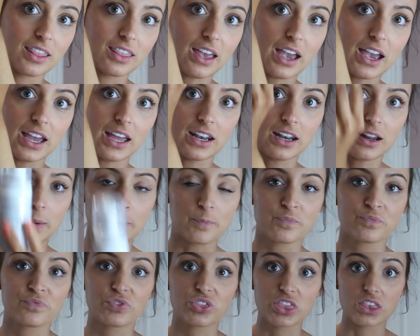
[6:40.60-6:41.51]
than
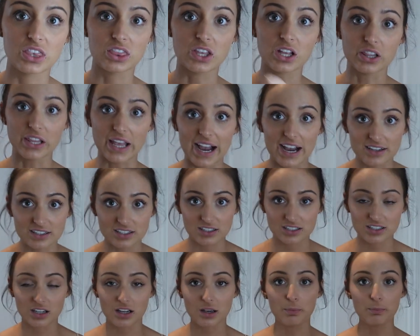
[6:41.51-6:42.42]
the
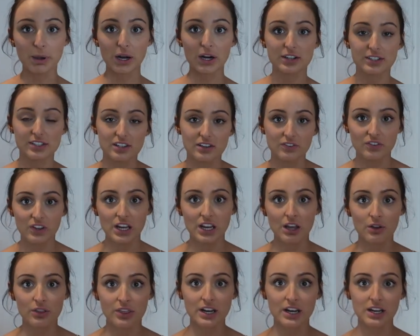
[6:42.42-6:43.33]
last comparison
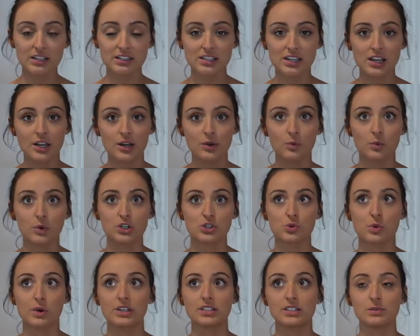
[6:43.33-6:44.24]
video that I did,
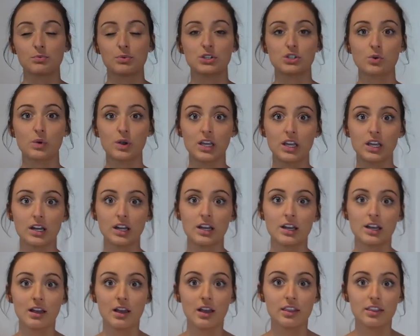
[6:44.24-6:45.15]
which was between
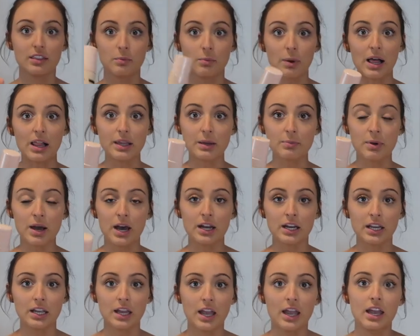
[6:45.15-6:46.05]
the Bali
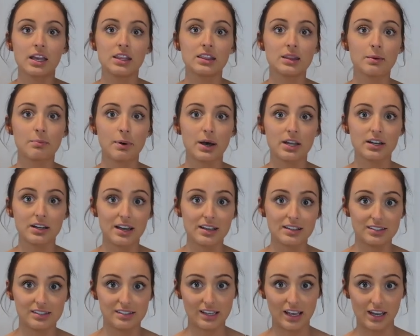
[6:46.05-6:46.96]
Body and the
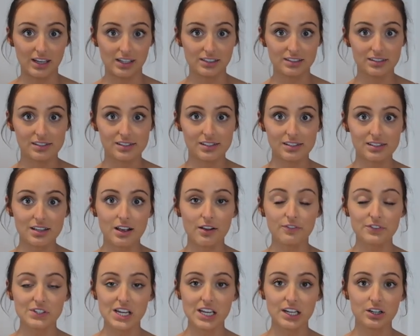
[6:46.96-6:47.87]
Bondi Sands
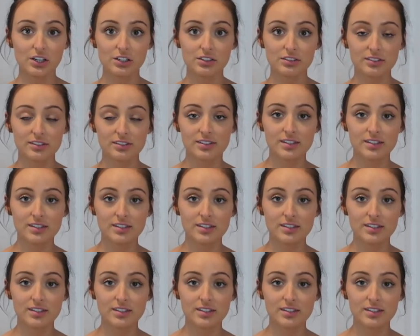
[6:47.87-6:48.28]
self tanners.